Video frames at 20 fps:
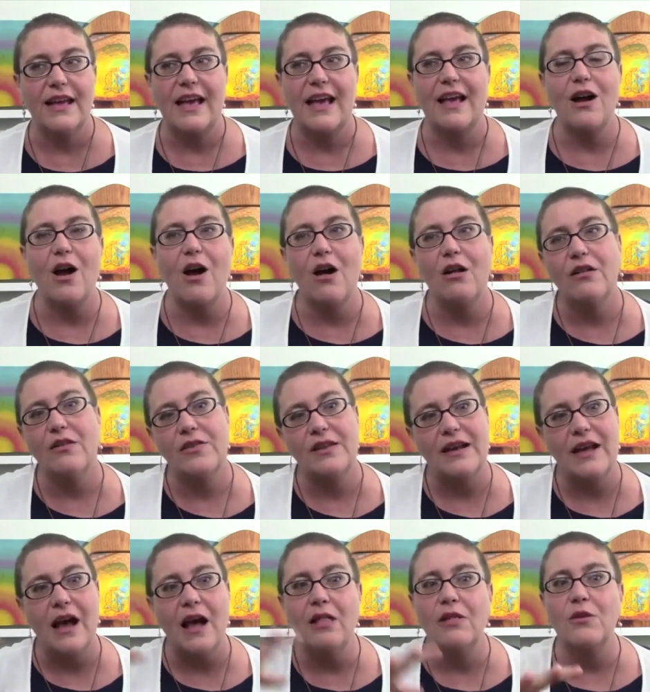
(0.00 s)
And all of the
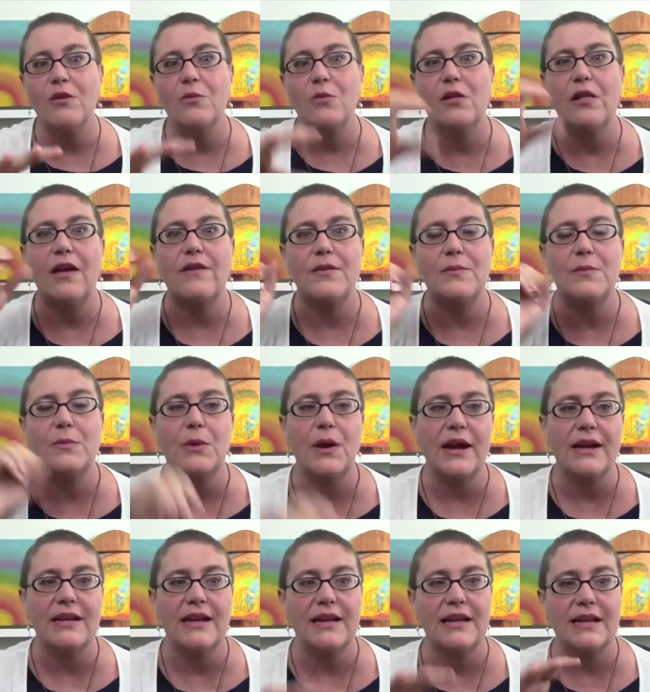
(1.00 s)
color will have
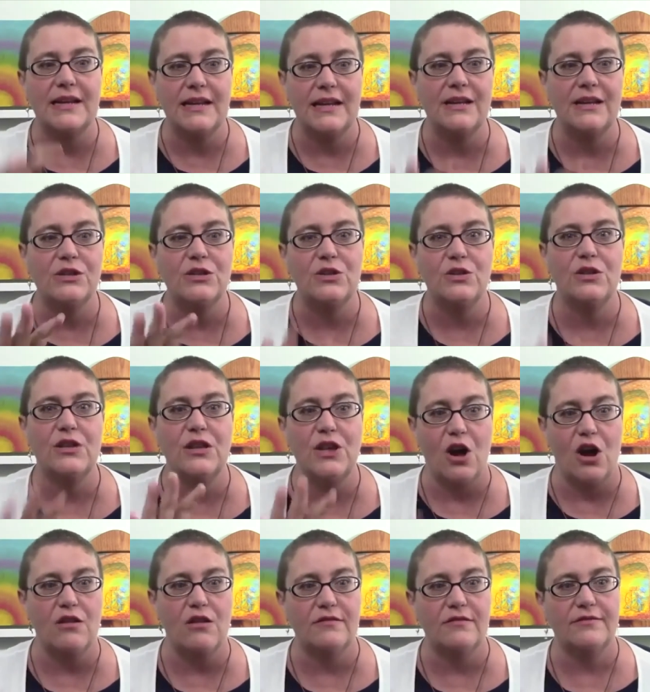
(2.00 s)
impregnated into the
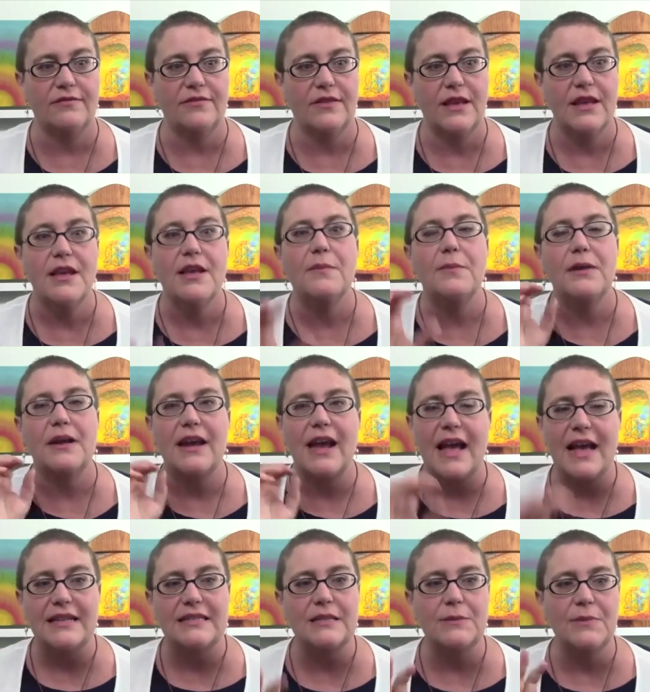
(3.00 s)
yarn. But it
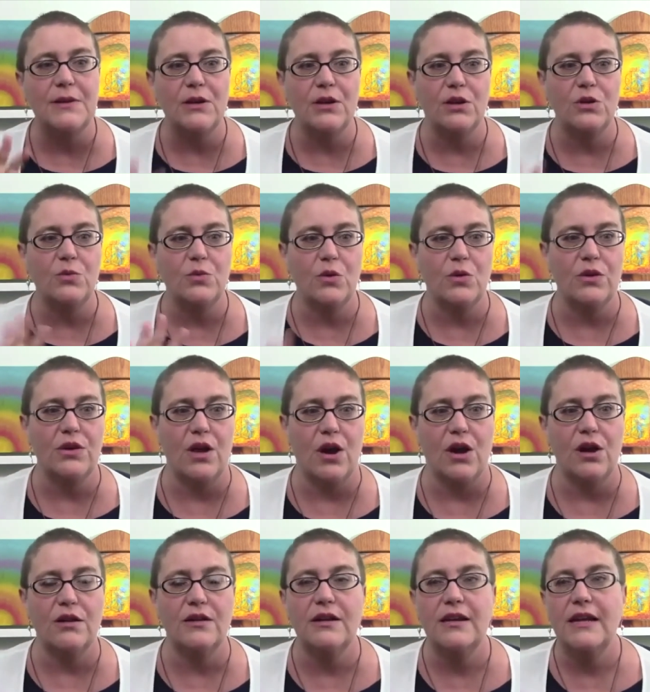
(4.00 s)
has to be good wool
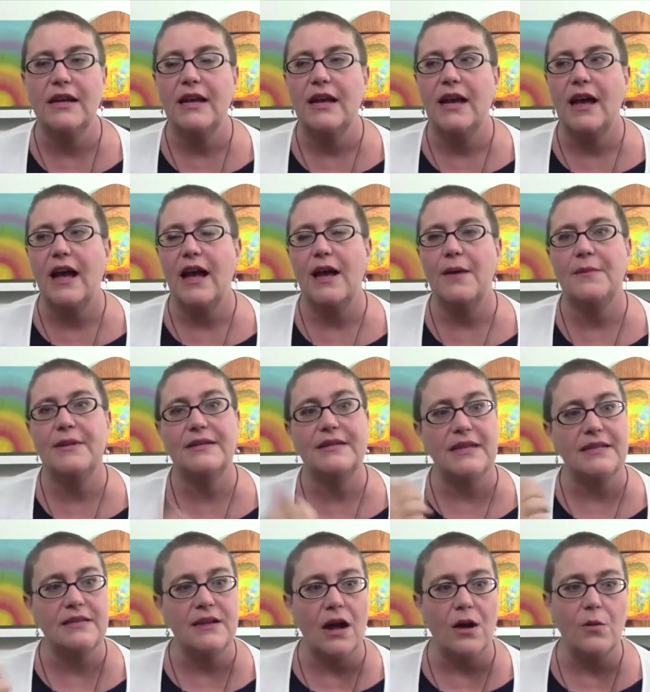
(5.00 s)
yarn. Um, it
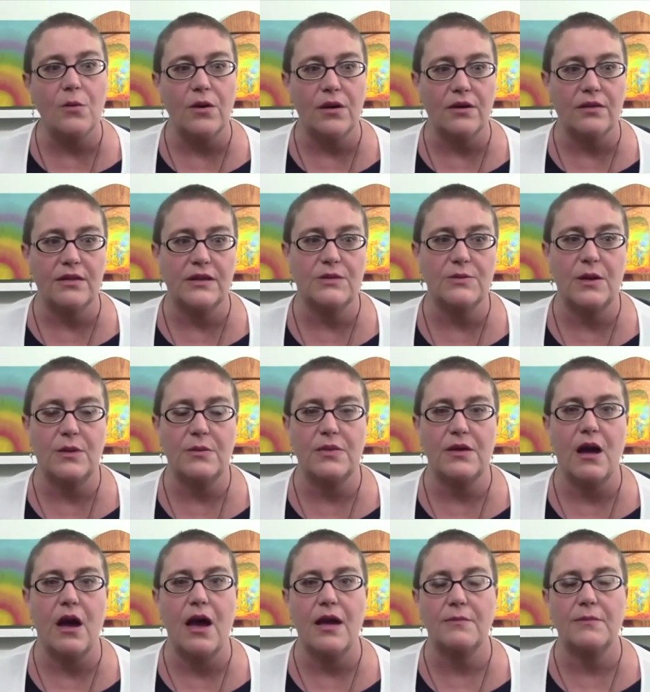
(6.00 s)
does not work this way with
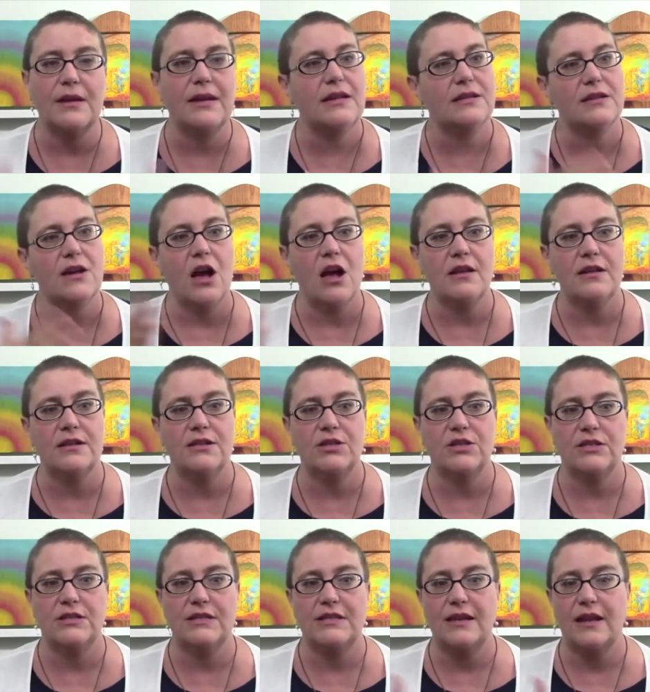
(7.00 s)
cotton because cotton is
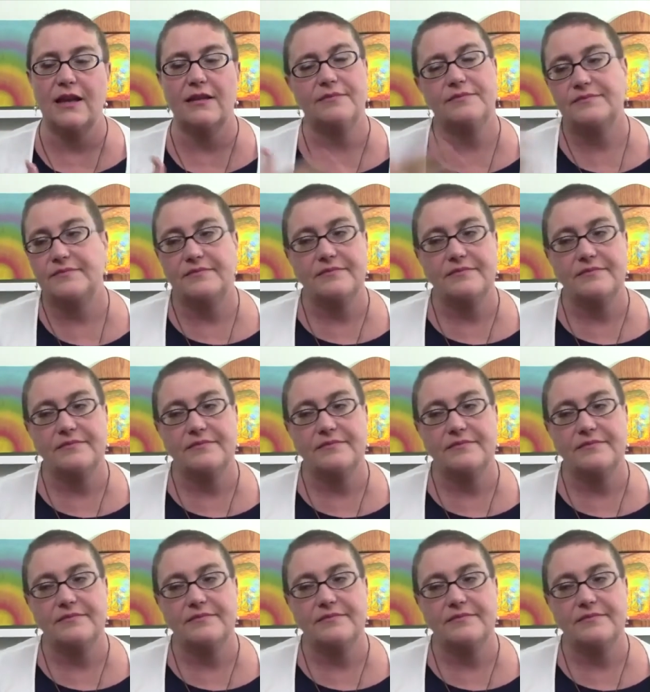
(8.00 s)
just a uh,